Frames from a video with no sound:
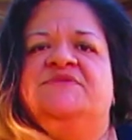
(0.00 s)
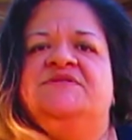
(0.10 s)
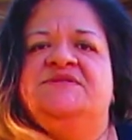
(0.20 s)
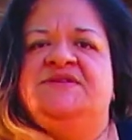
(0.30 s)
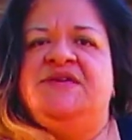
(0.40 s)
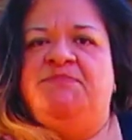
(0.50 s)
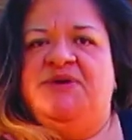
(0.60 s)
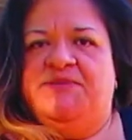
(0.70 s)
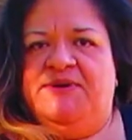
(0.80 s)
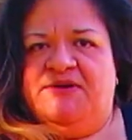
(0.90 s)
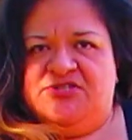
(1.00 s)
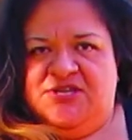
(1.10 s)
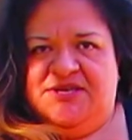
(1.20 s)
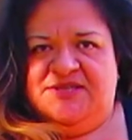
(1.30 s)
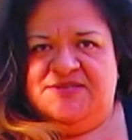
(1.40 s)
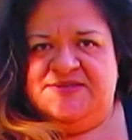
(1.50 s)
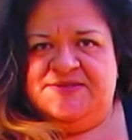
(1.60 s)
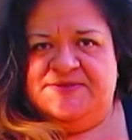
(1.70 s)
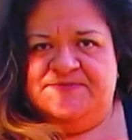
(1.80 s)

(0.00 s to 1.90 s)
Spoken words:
zip up your jeans,